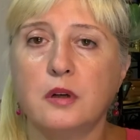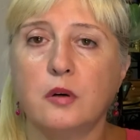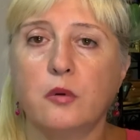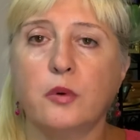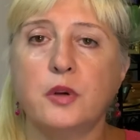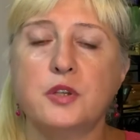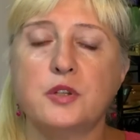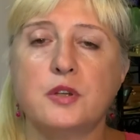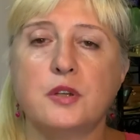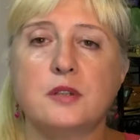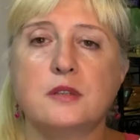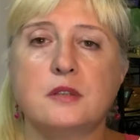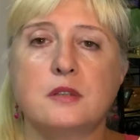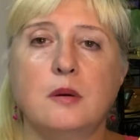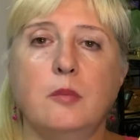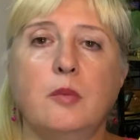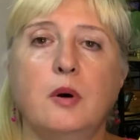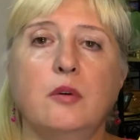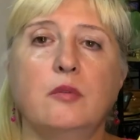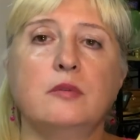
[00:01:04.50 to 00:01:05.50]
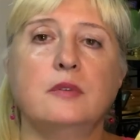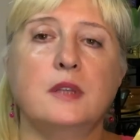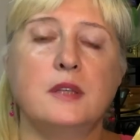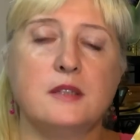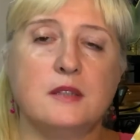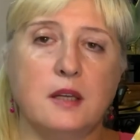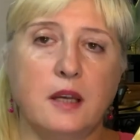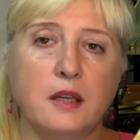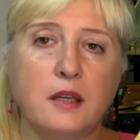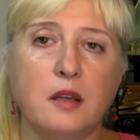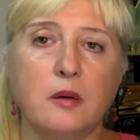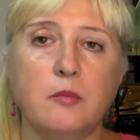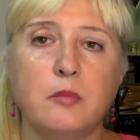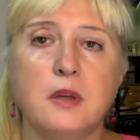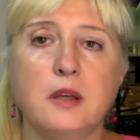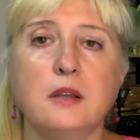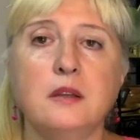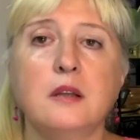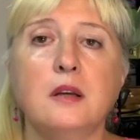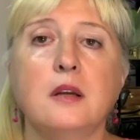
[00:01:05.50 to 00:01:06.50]
which is about design and
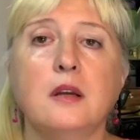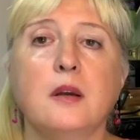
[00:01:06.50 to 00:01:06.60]
build